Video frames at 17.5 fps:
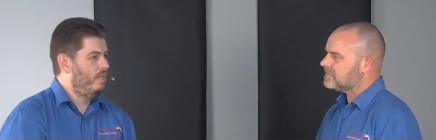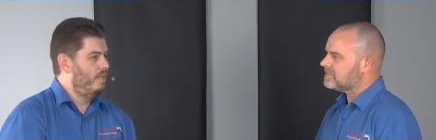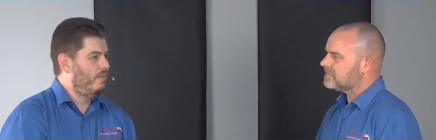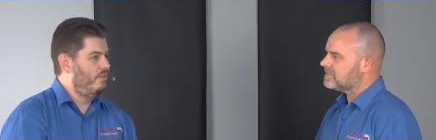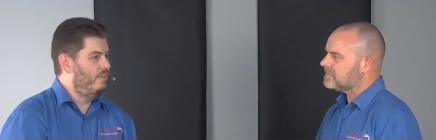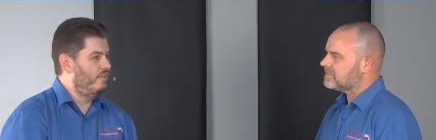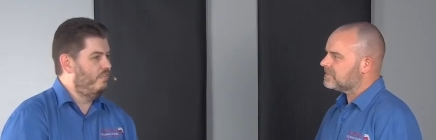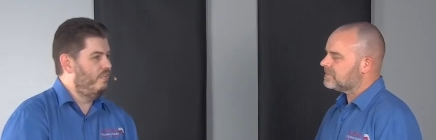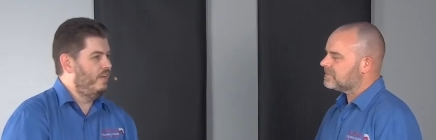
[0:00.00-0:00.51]

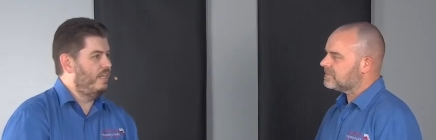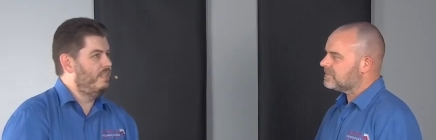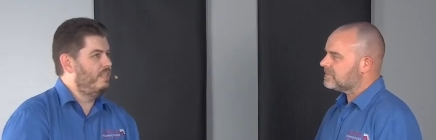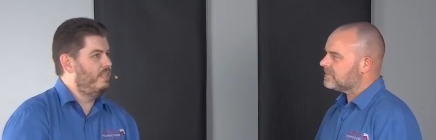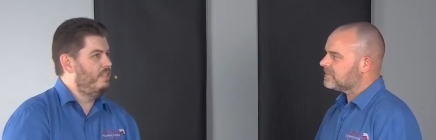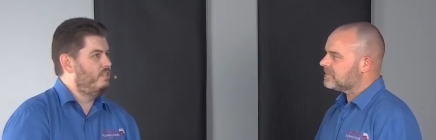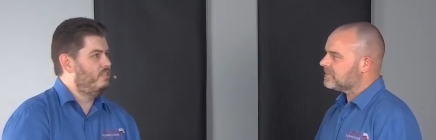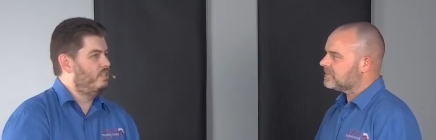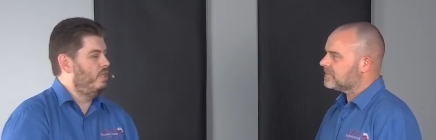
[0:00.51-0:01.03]
Speaker 1: The fact that
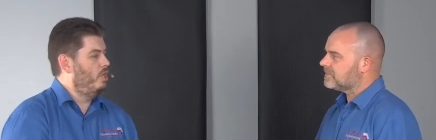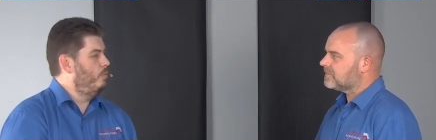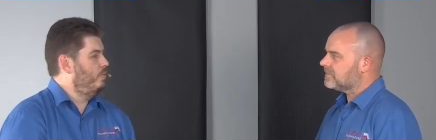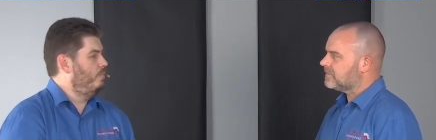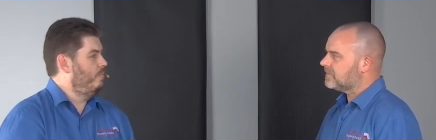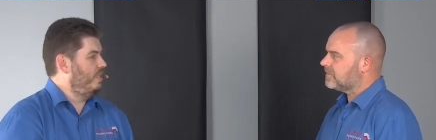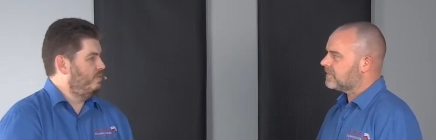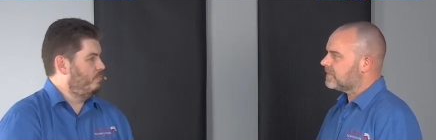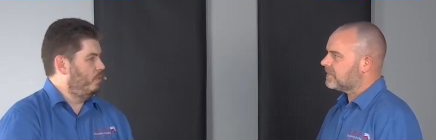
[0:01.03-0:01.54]
it's an
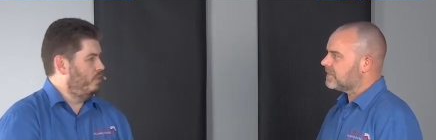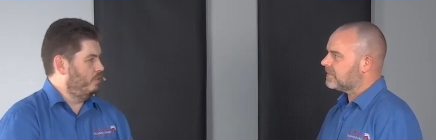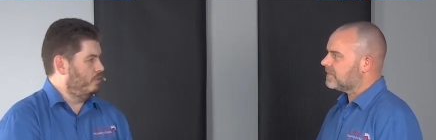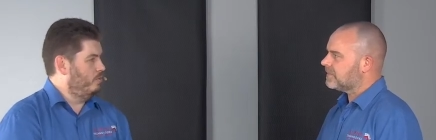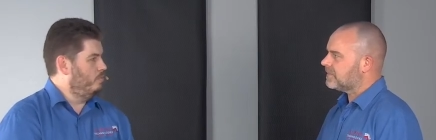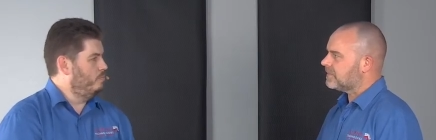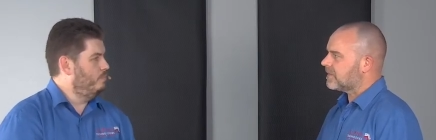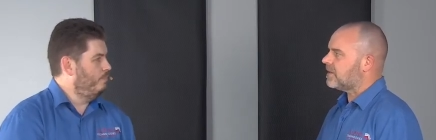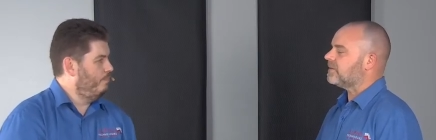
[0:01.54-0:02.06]
open-based
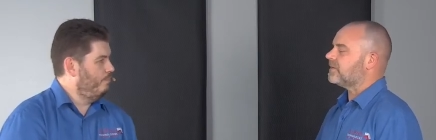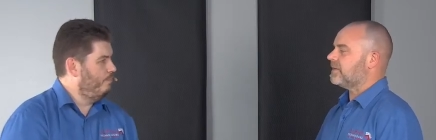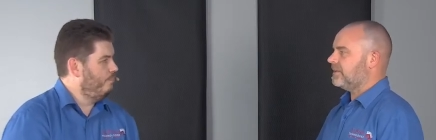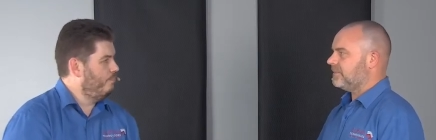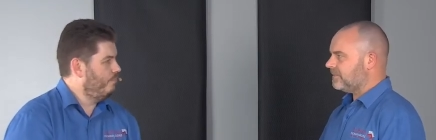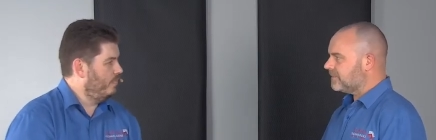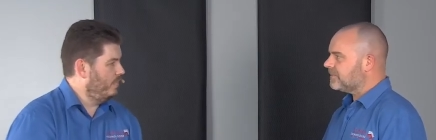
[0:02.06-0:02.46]
protocol. Okay.